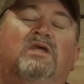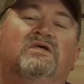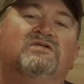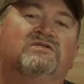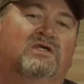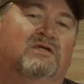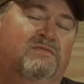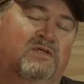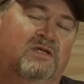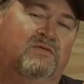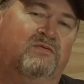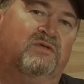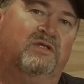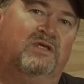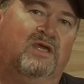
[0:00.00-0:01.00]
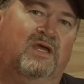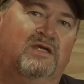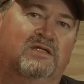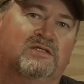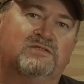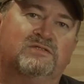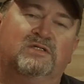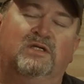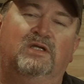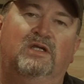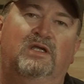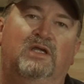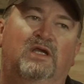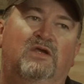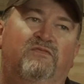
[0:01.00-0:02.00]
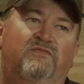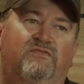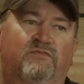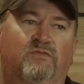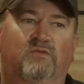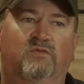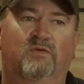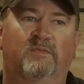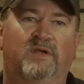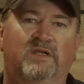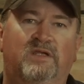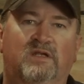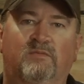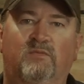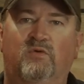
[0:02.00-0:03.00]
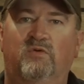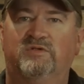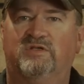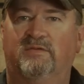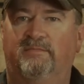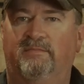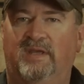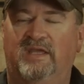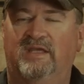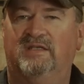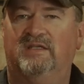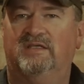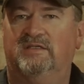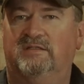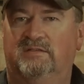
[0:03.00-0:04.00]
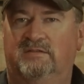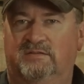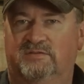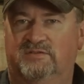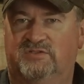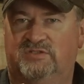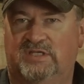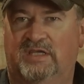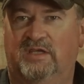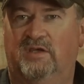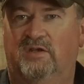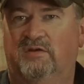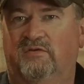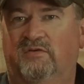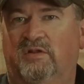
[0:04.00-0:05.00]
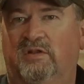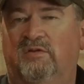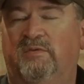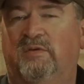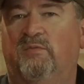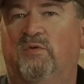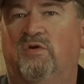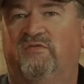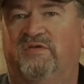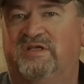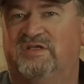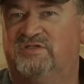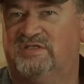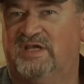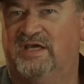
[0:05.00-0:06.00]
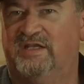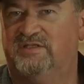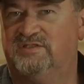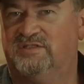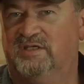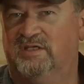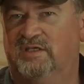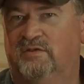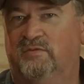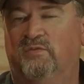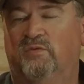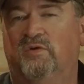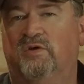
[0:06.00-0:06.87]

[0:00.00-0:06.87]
Same thing with a cadence. If we're making a more demanding sound, a little bit more of an excited sound, we're